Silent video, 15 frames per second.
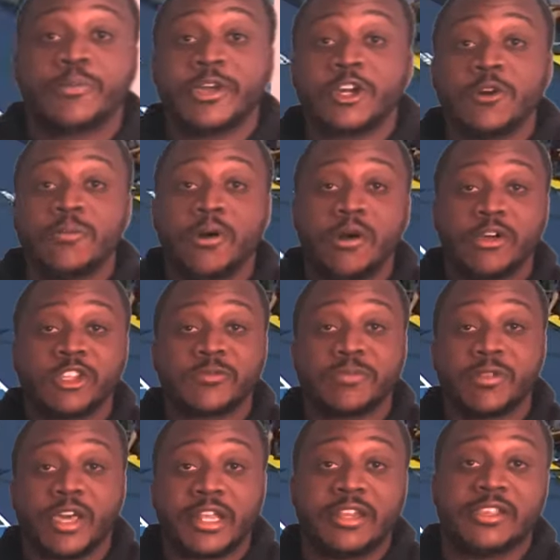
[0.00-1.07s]
pickleball is
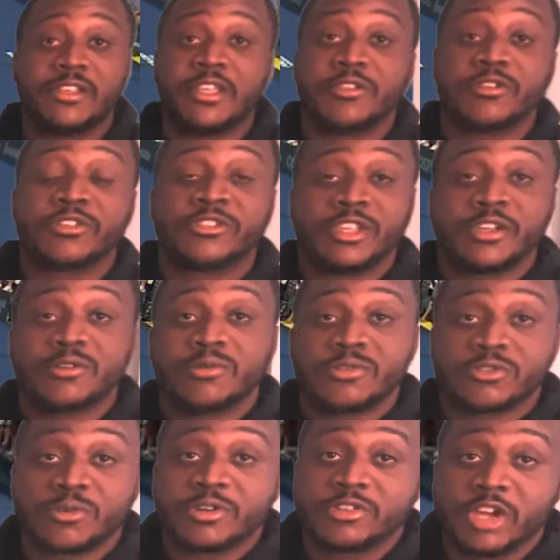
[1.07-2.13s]
played in either
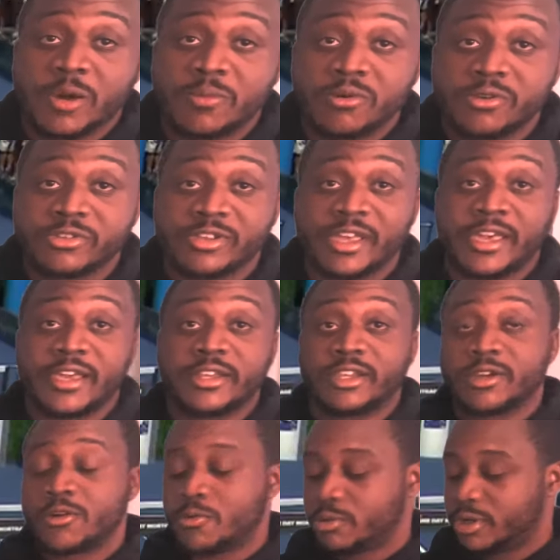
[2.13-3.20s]
singles or doubles, and
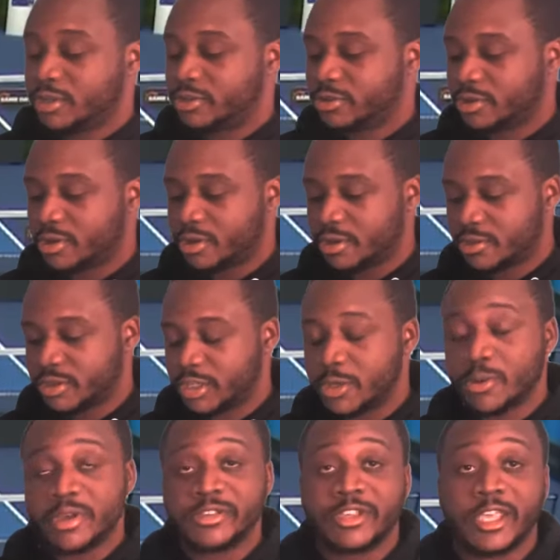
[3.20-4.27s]
according to the
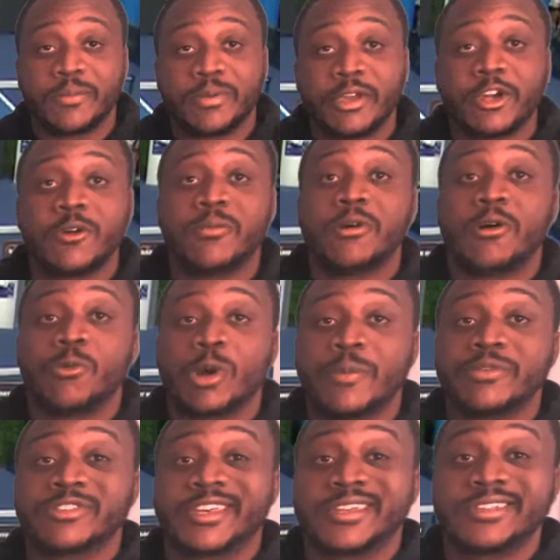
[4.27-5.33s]
USA Pickleball
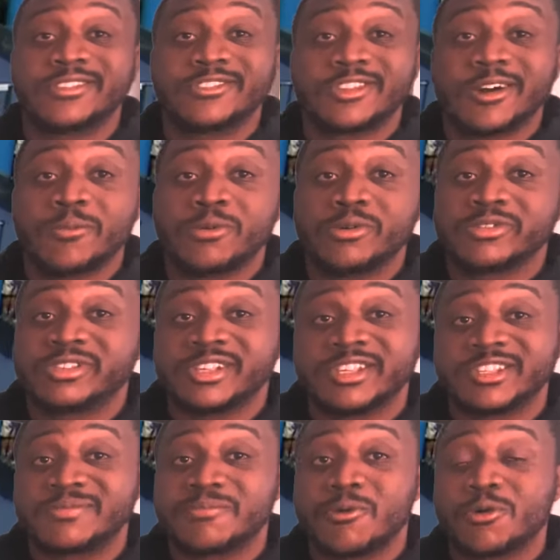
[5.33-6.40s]
website, doubles
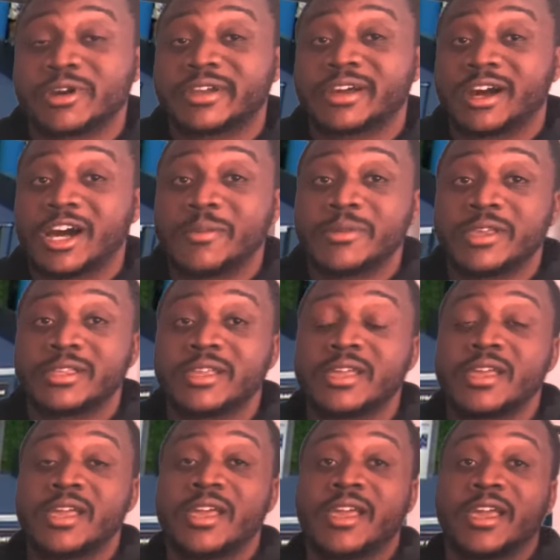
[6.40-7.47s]
is more common.
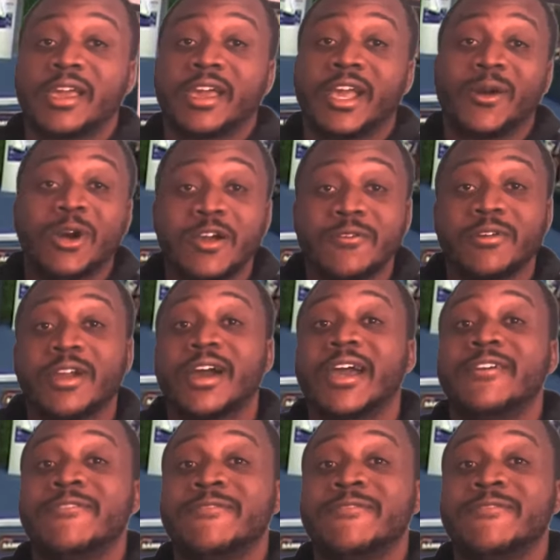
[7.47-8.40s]
However, I